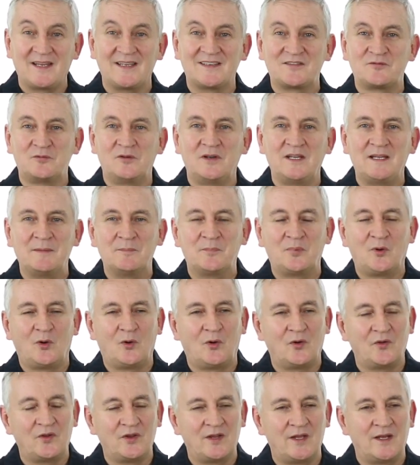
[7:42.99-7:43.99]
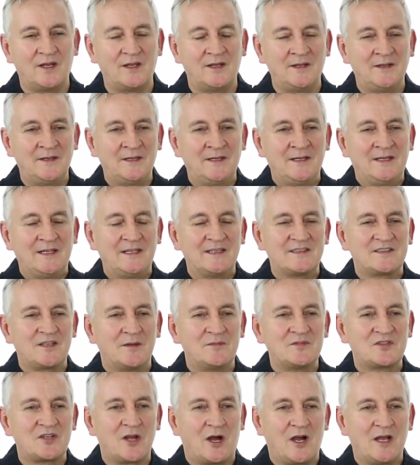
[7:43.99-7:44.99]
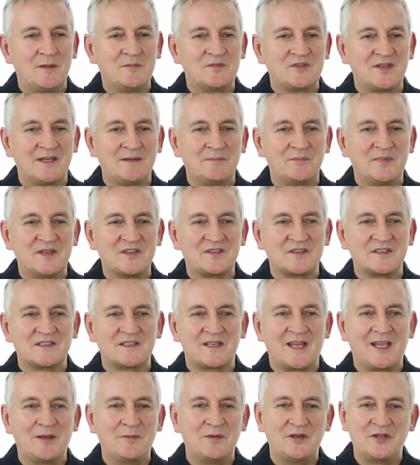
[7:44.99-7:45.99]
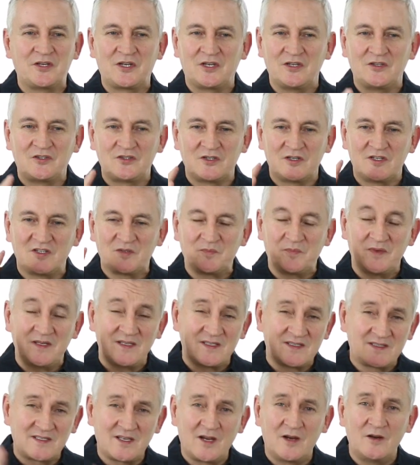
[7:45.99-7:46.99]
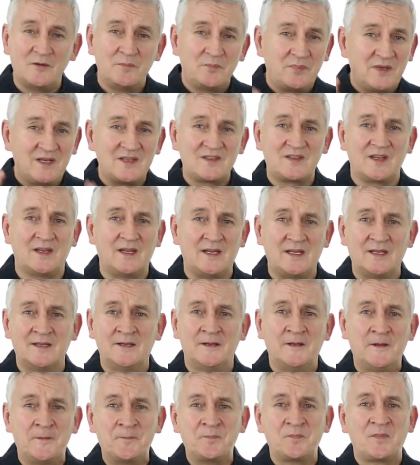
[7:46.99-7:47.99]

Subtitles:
It's really important that sometimes in business day we can just be so busy